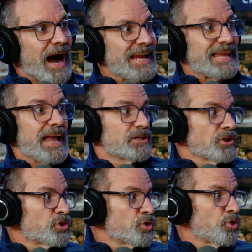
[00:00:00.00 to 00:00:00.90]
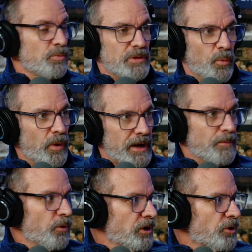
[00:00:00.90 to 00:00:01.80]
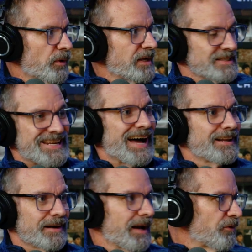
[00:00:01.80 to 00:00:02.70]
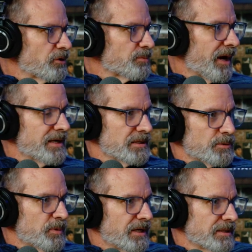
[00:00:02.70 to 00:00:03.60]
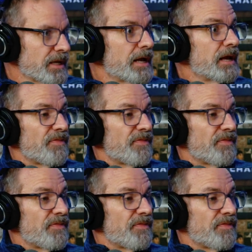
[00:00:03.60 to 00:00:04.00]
I can't assume that what I'm going to create is not going to have those biases because